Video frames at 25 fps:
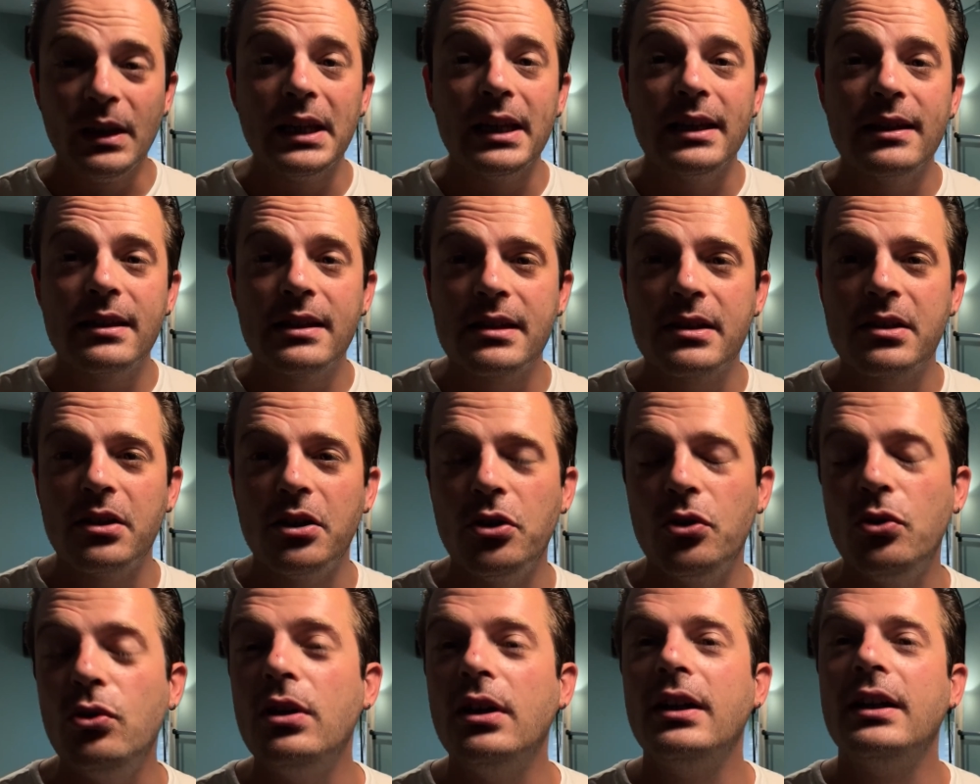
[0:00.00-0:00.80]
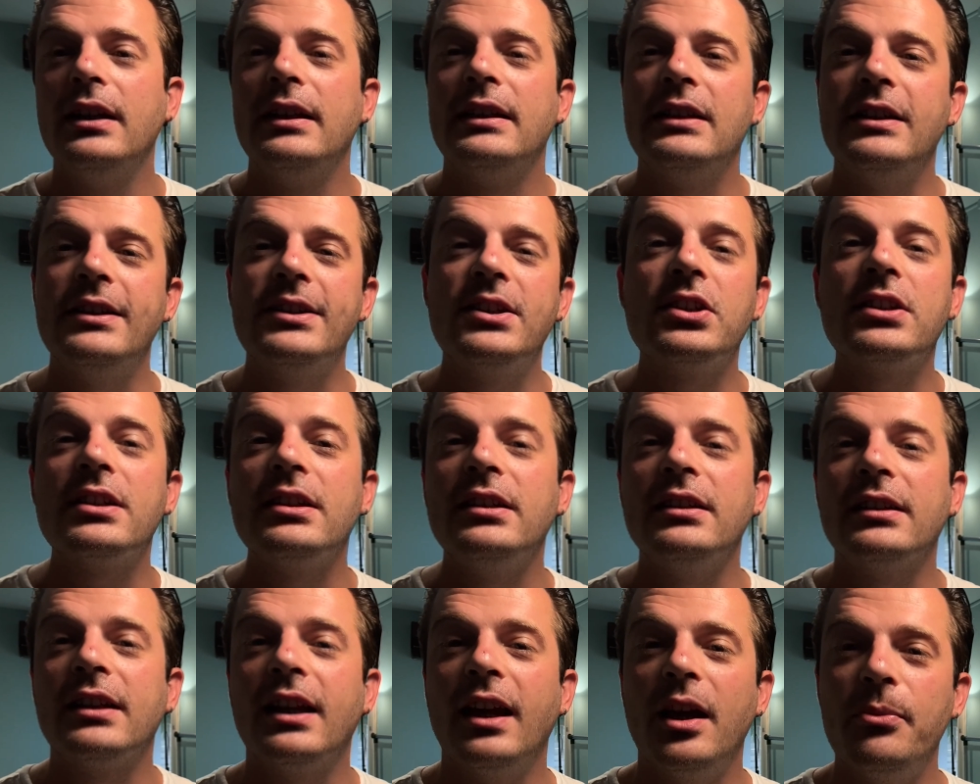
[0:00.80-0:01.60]
So
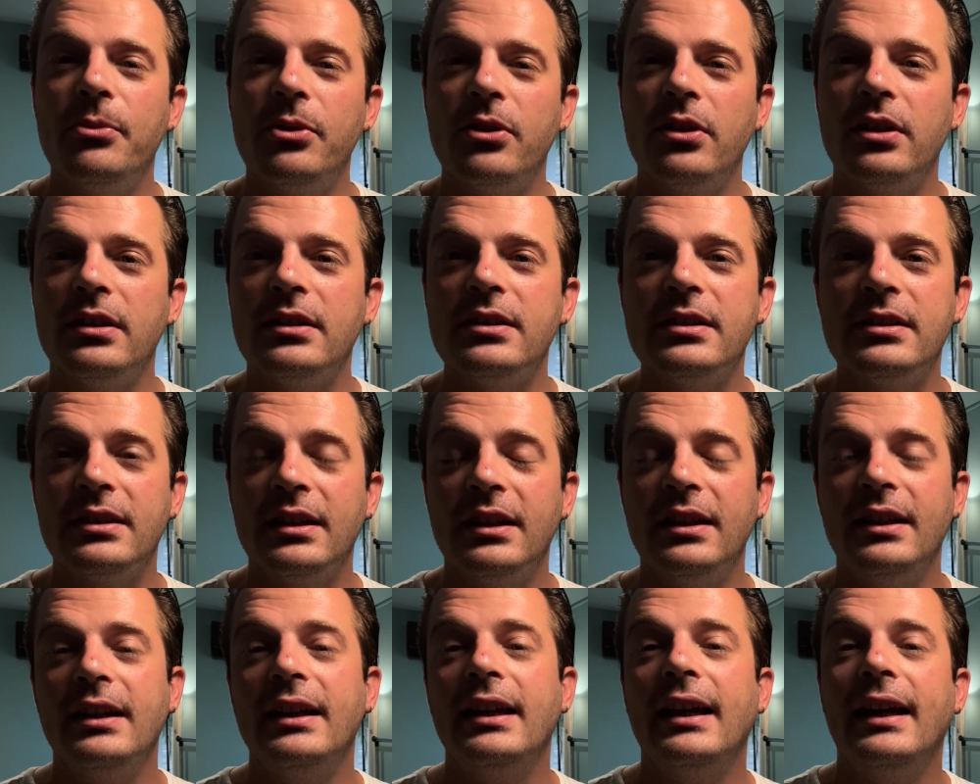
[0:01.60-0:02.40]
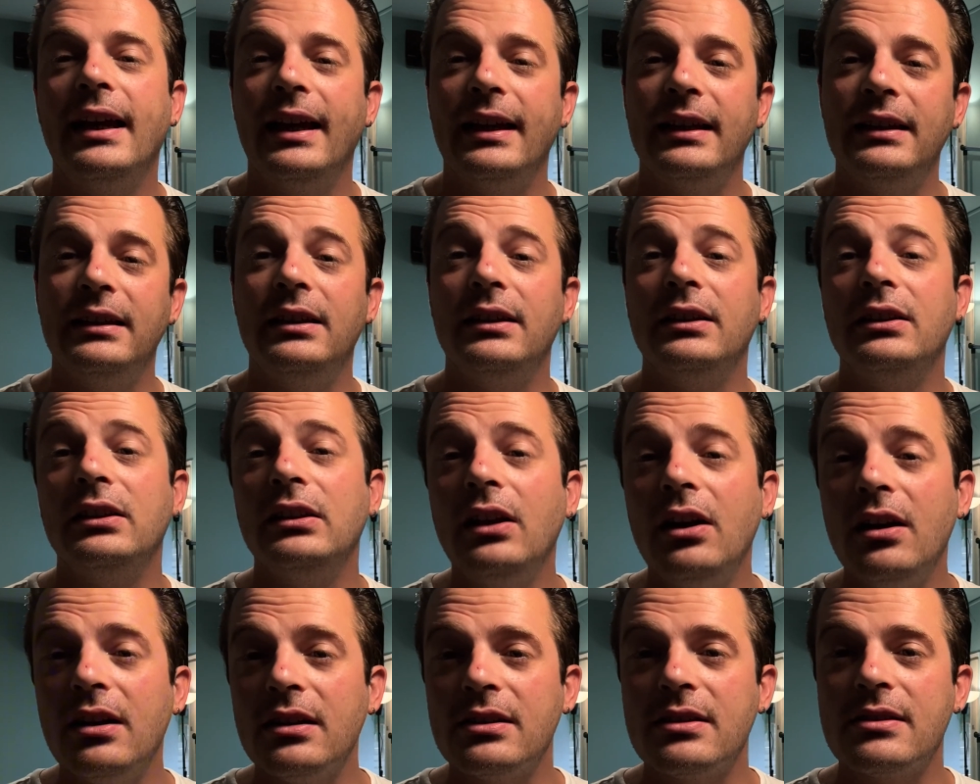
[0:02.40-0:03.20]
digital cameras had
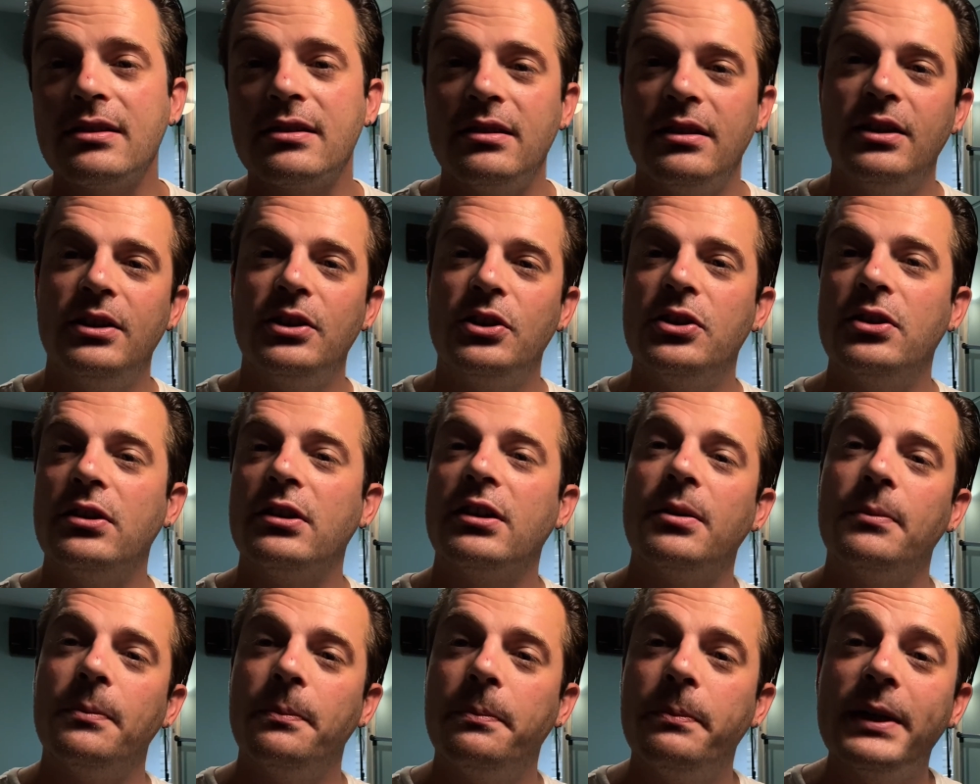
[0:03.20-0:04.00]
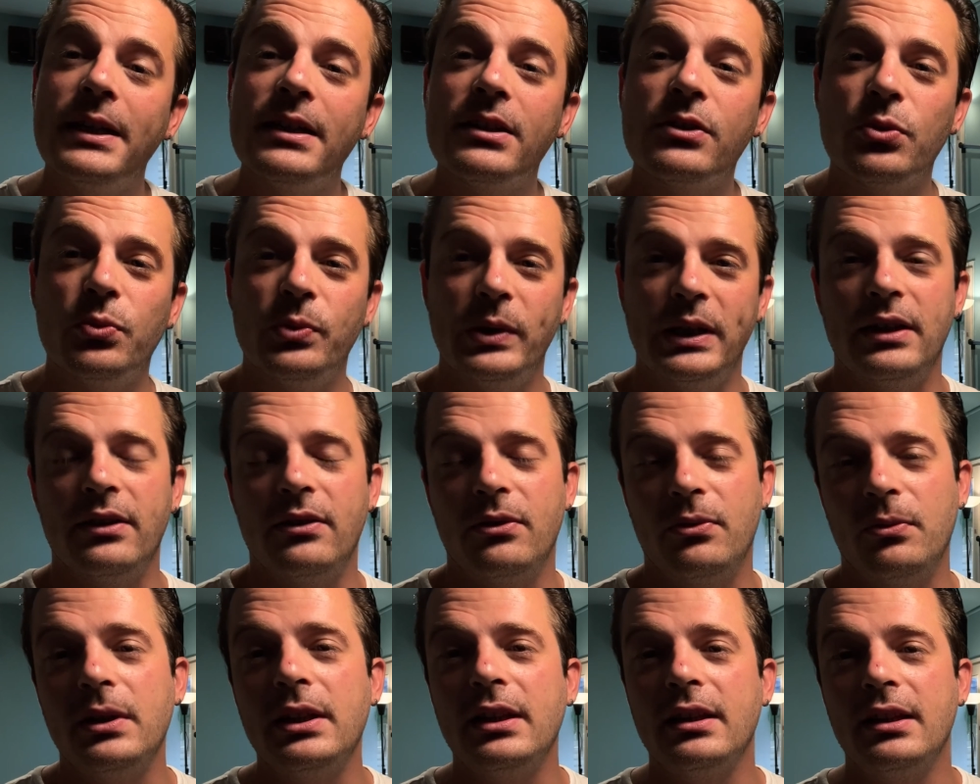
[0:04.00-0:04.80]
lots to compete
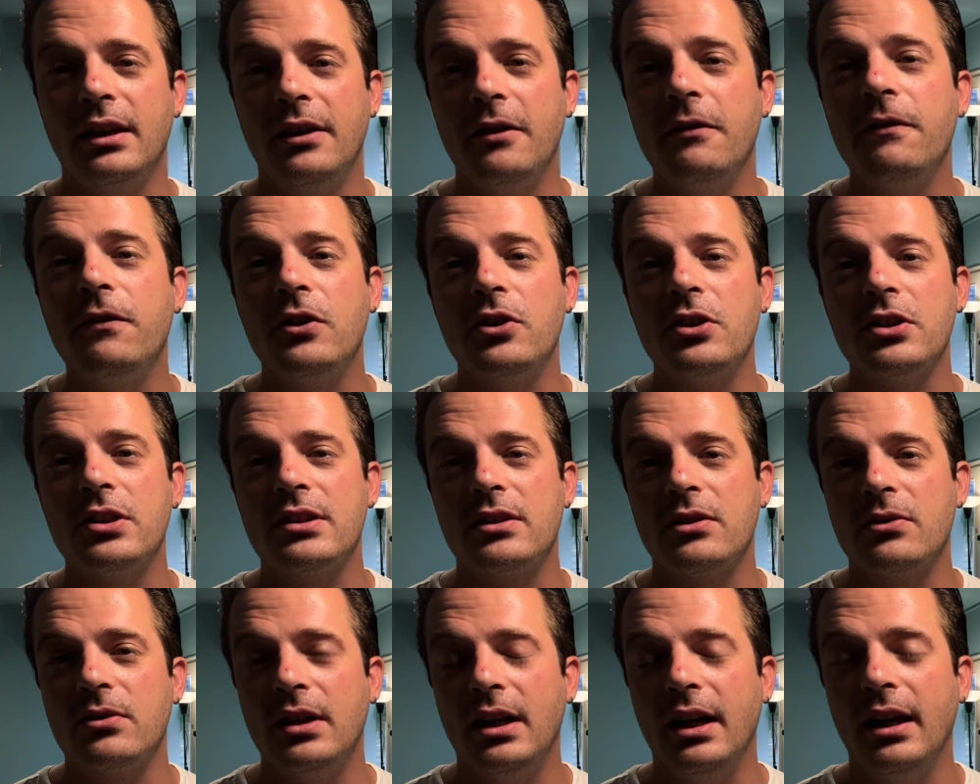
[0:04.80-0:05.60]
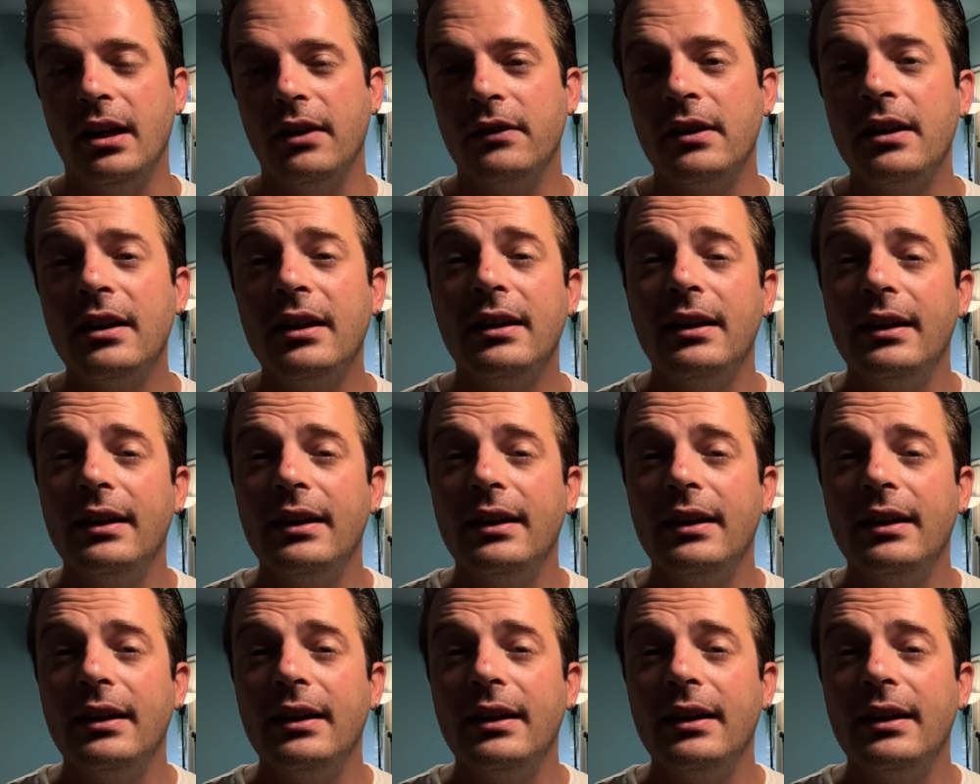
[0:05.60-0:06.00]
with when they first arrived.